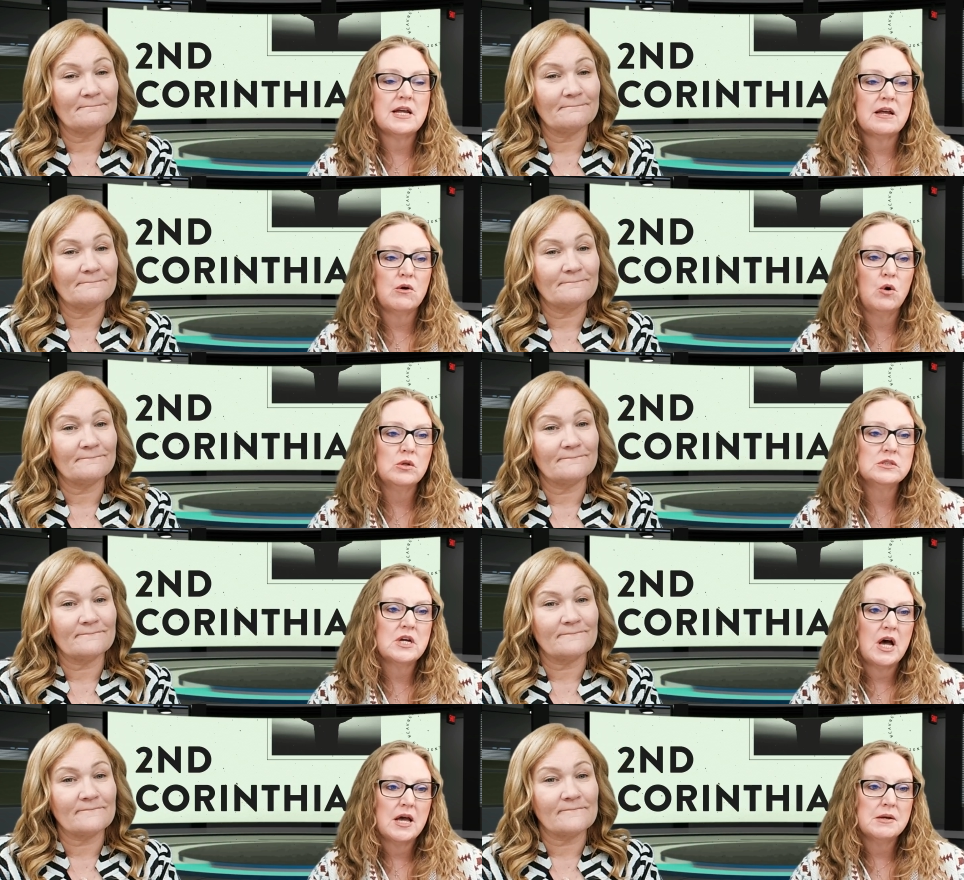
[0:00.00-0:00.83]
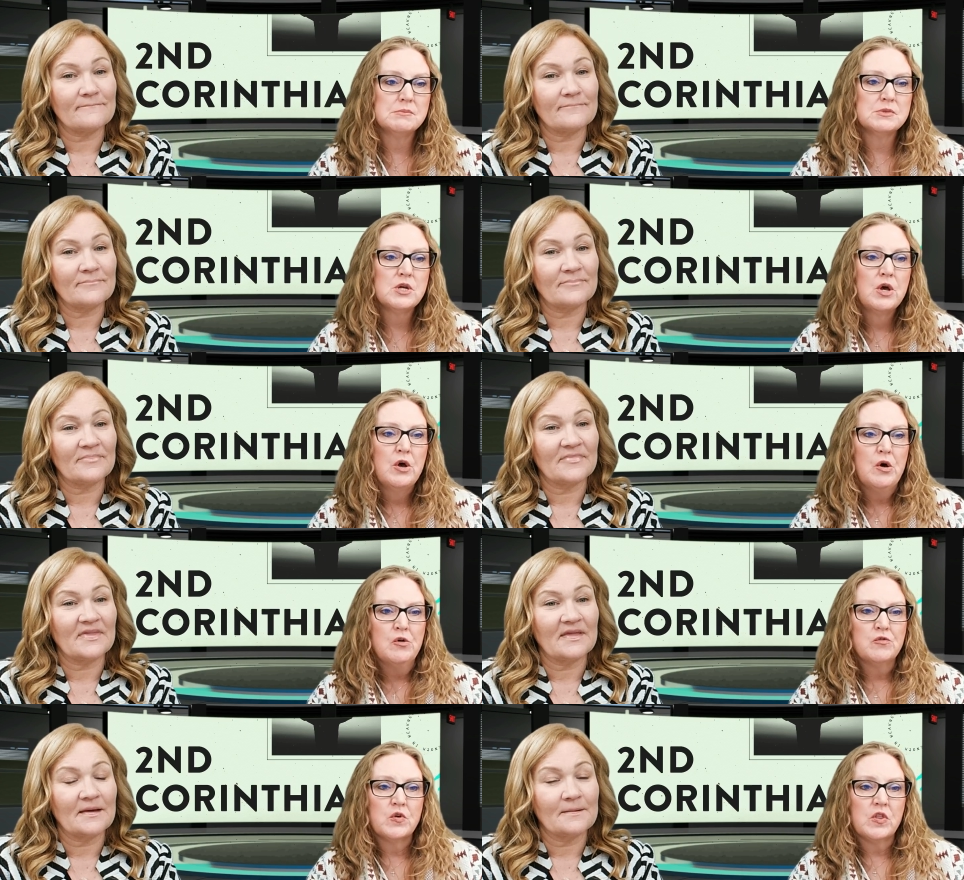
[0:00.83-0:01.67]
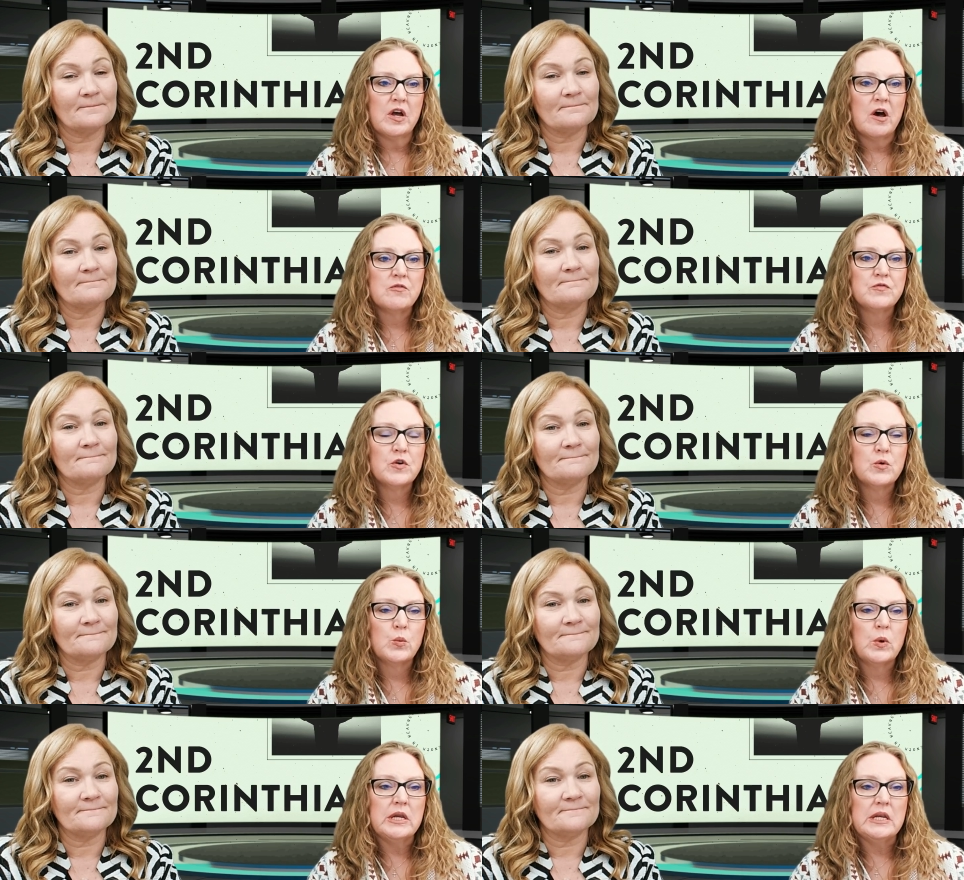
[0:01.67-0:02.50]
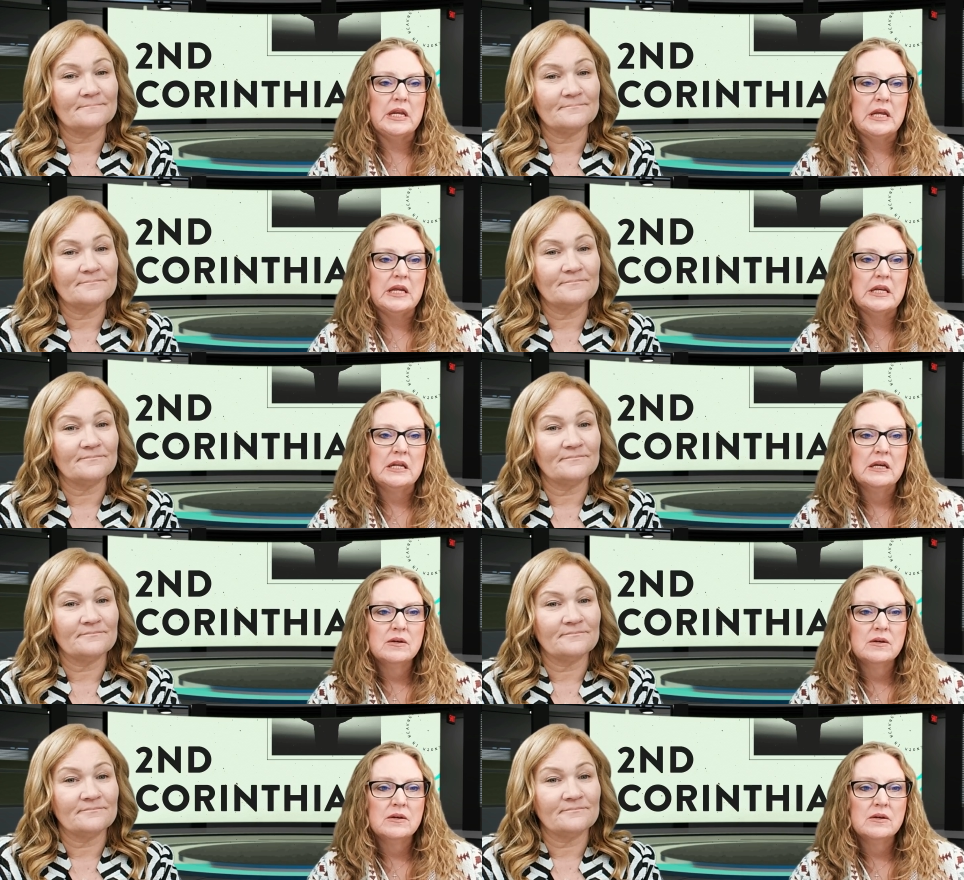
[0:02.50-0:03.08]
Speaker 1: at all times for the comfort we need